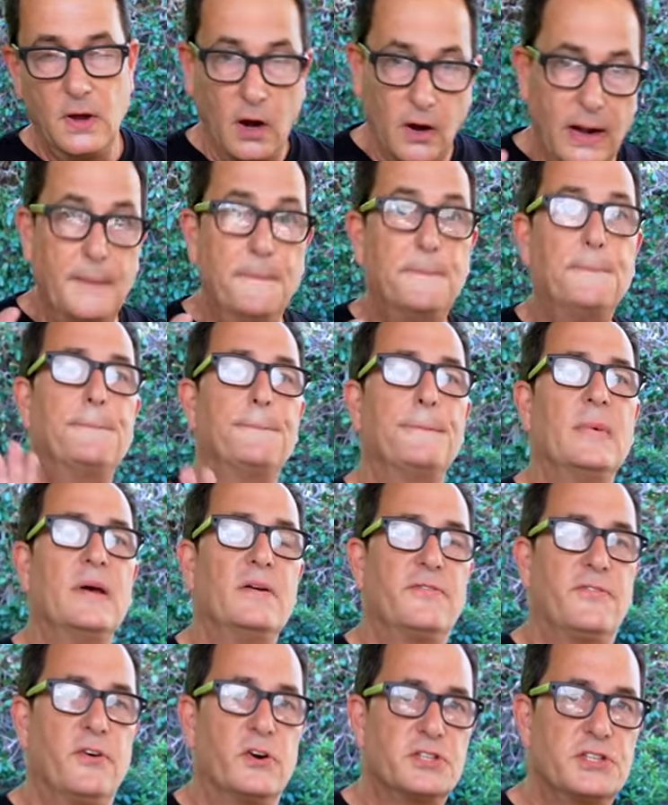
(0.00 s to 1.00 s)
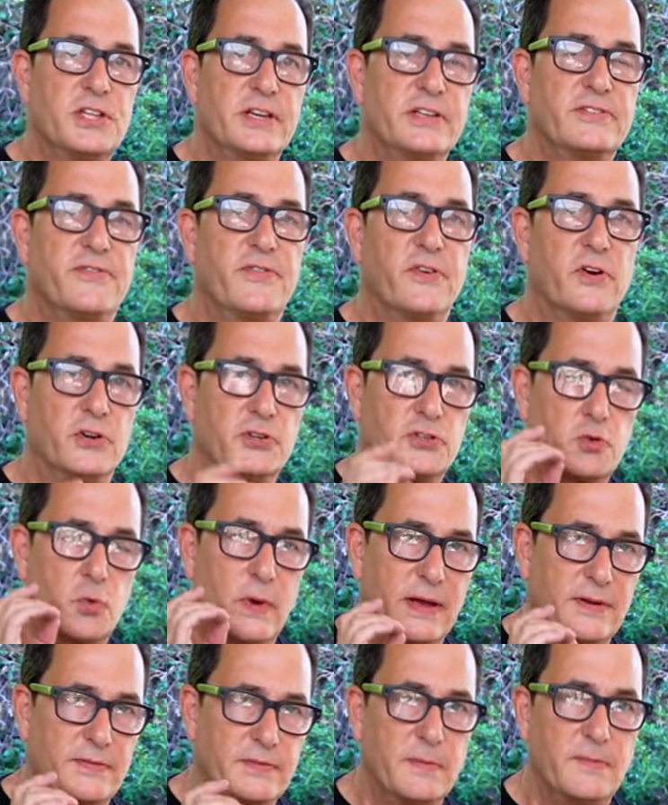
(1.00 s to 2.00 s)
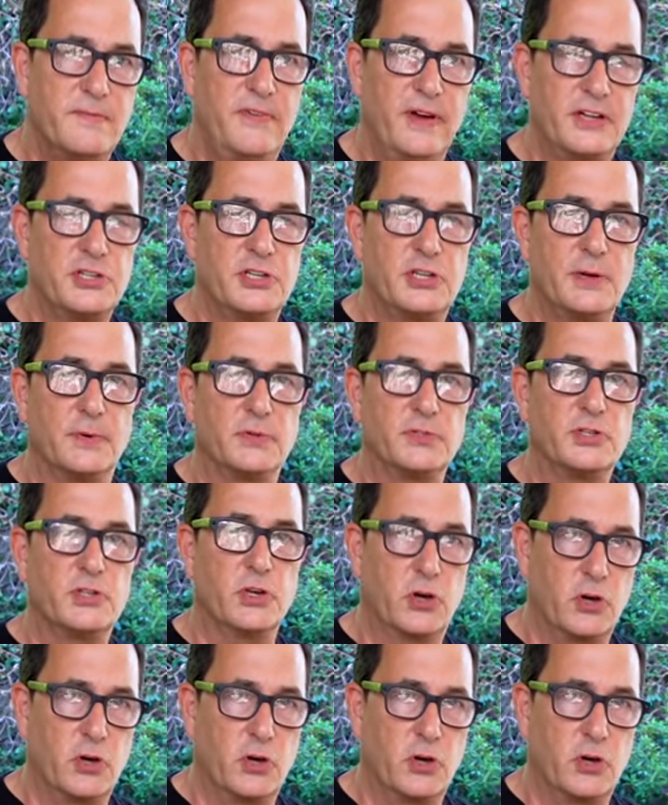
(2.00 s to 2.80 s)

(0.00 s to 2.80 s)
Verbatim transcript: All right. First things first, we have some vegetables to